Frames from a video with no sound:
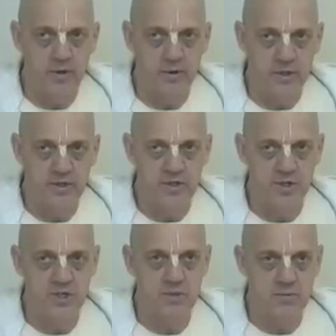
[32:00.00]
any
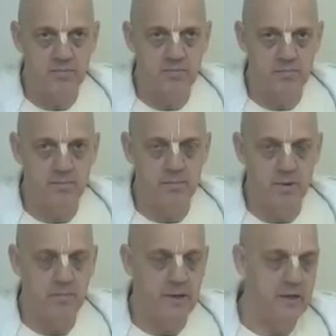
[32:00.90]
decision
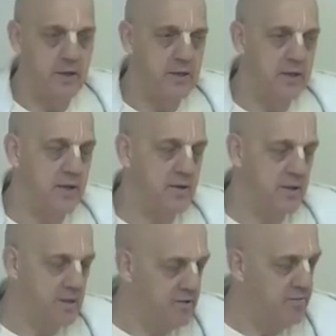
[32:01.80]
made like that,
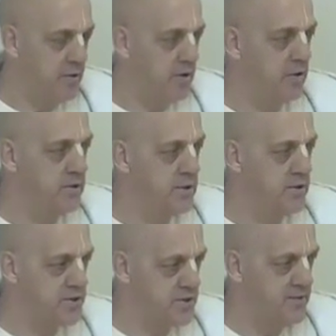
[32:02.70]
then give priority to
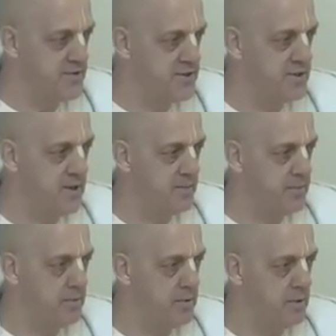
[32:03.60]
the service in the
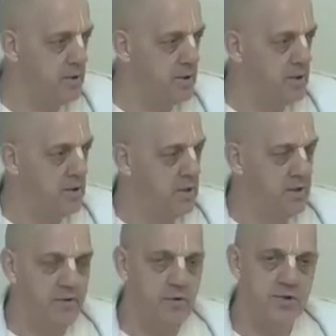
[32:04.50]
temple.
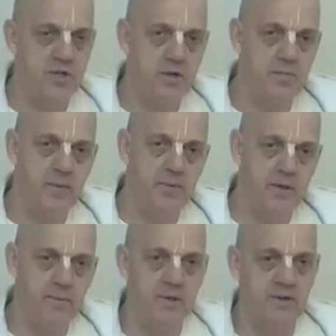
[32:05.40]
Of course, here it might be a
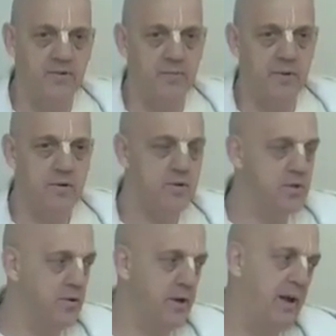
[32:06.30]
little bit different because you
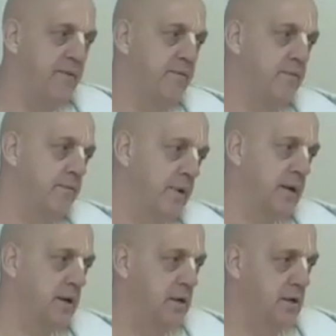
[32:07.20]
don't have
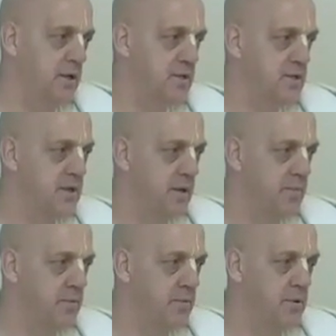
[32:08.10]
regular deities in the
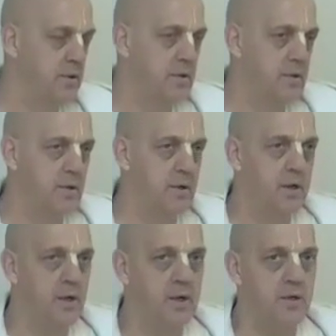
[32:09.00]
temple.
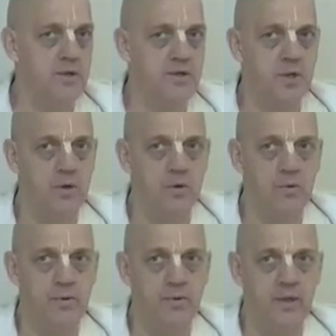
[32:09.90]

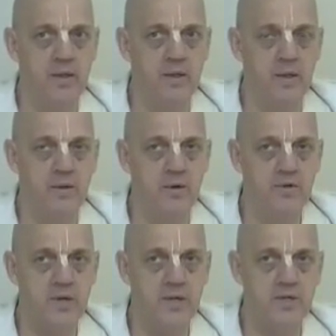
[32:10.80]
So in
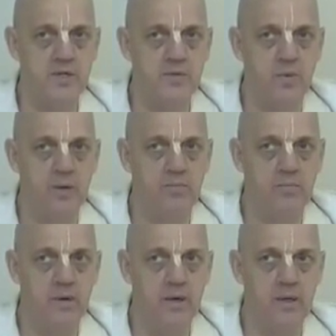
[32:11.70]
those cases,
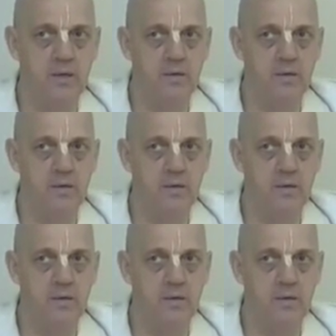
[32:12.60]
one may